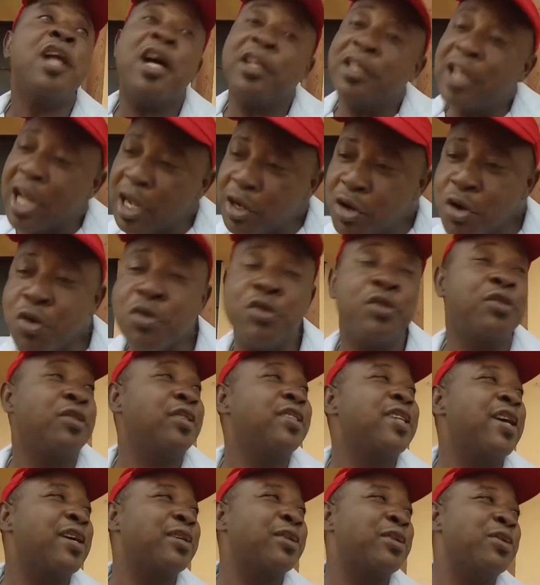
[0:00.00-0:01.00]
They're good.
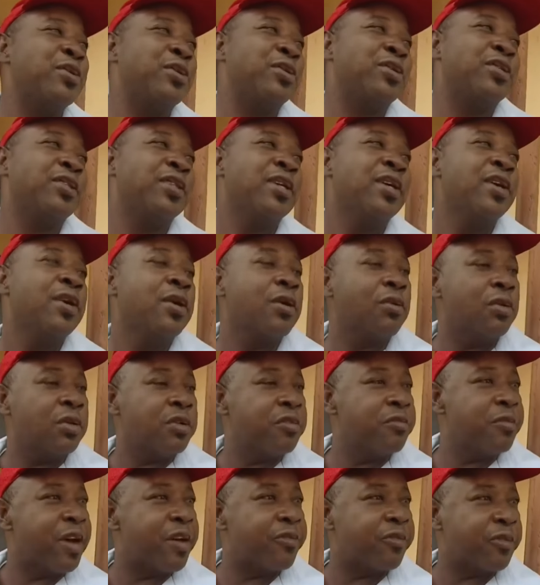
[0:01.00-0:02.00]
They're good.
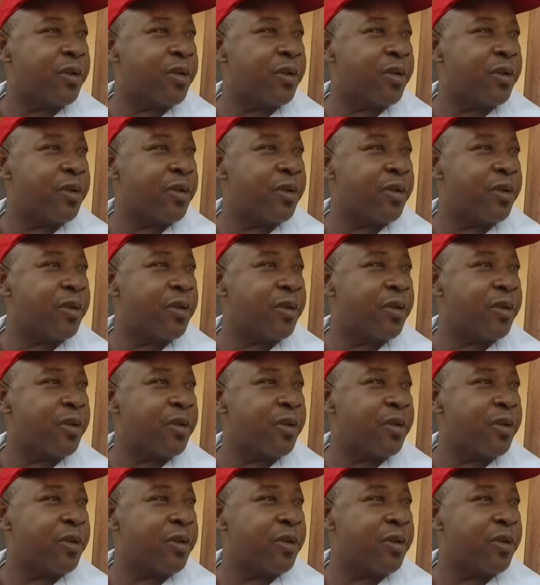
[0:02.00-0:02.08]
What of my